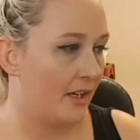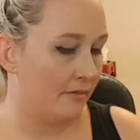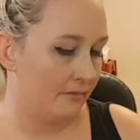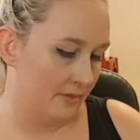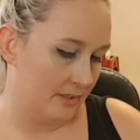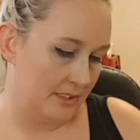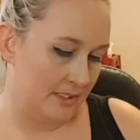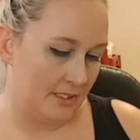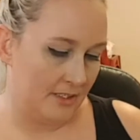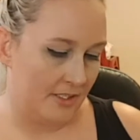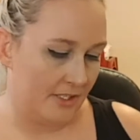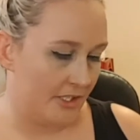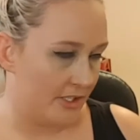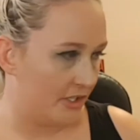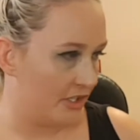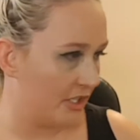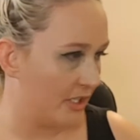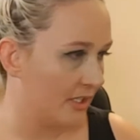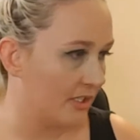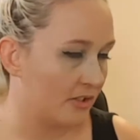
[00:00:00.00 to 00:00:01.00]
are really nice
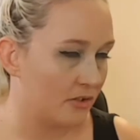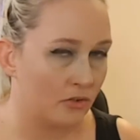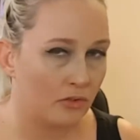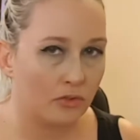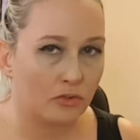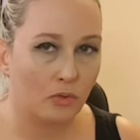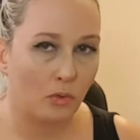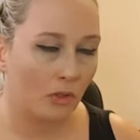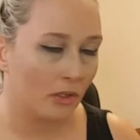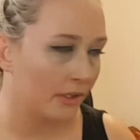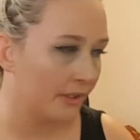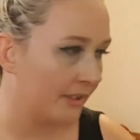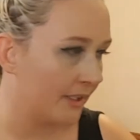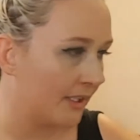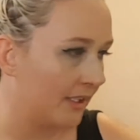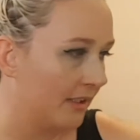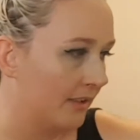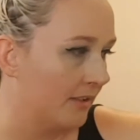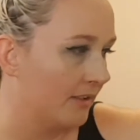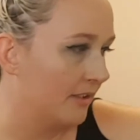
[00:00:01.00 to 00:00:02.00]
jeans, good quality,
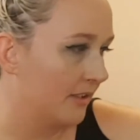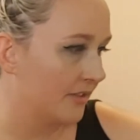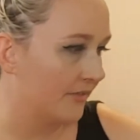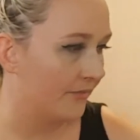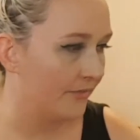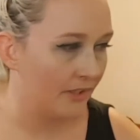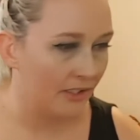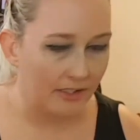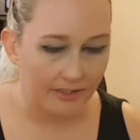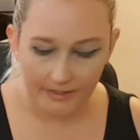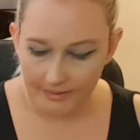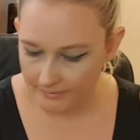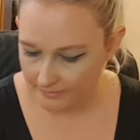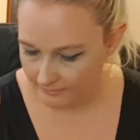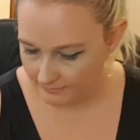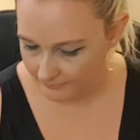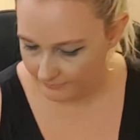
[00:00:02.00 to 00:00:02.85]
you can feel it.